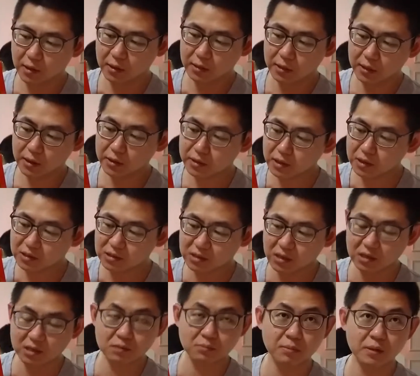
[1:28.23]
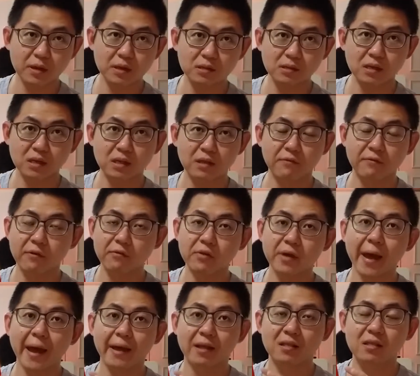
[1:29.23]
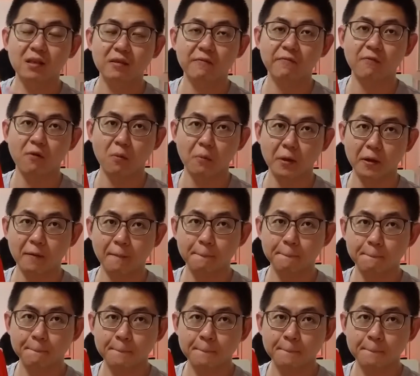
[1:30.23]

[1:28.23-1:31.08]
learning takes place in a very active format.